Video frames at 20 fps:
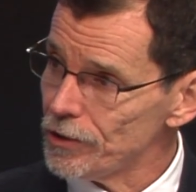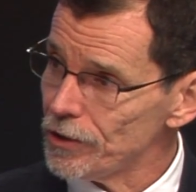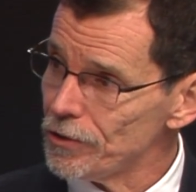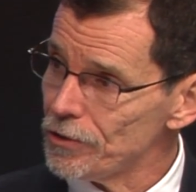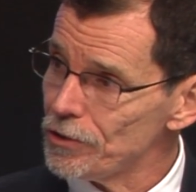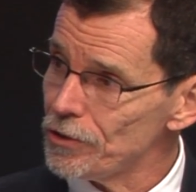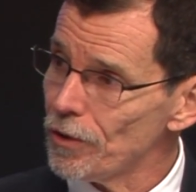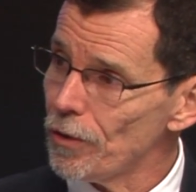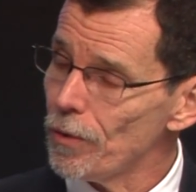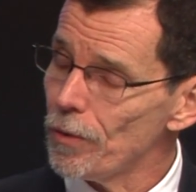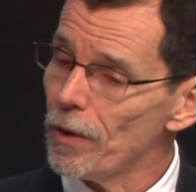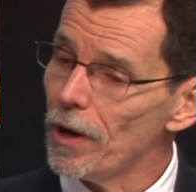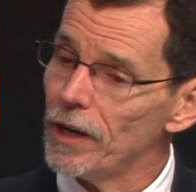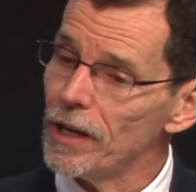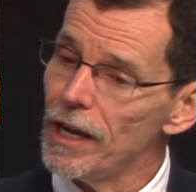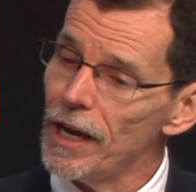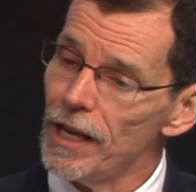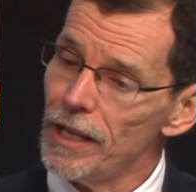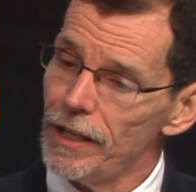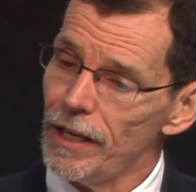And so
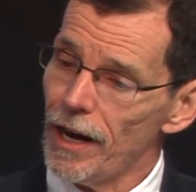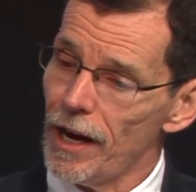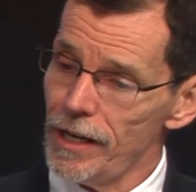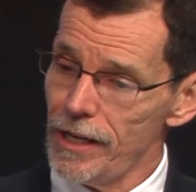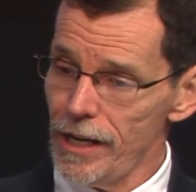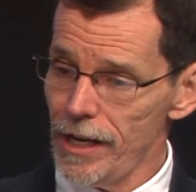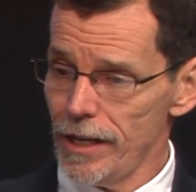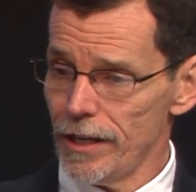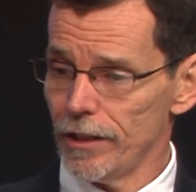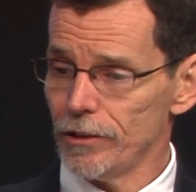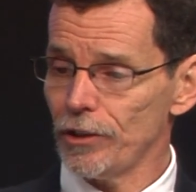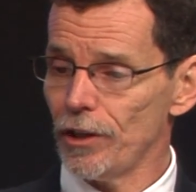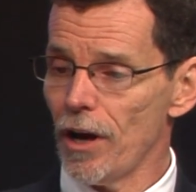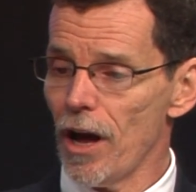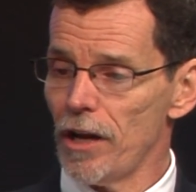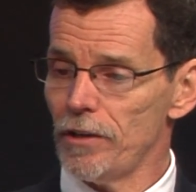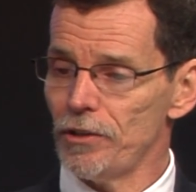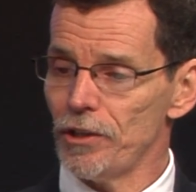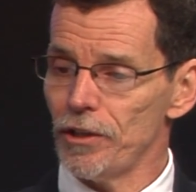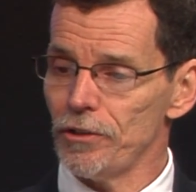again, the idea is
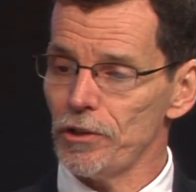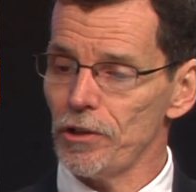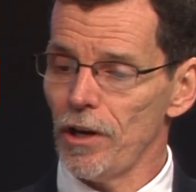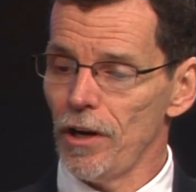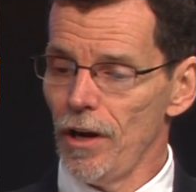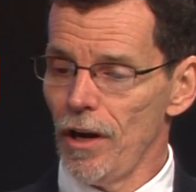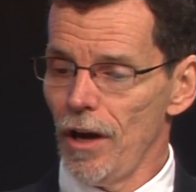not just